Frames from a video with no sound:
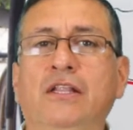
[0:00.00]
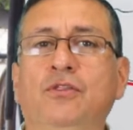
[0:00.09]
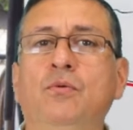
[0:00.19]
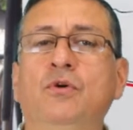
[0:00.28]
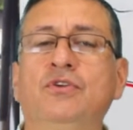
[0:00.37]

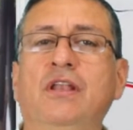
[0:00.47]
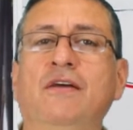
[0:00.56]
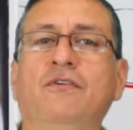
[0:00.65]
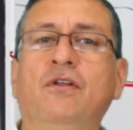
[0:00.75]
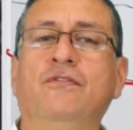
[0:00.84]
and too much
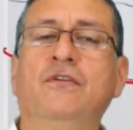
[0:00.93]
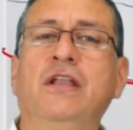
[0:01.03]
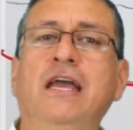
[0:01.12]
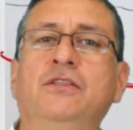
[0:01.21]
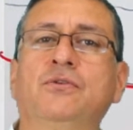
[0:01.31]
level
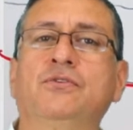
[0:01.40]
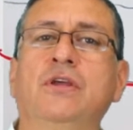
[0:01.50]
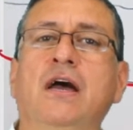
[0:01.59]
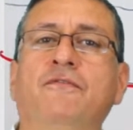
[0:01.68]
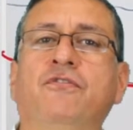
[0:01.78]
of
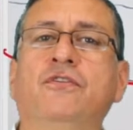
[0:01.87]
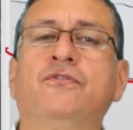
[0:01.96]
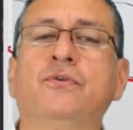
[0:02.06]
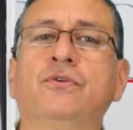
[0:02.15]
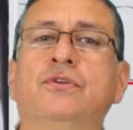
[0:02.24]
nitrous and
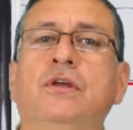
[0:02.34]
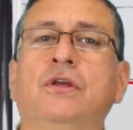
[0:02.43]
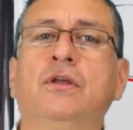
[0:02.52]
phosphorus.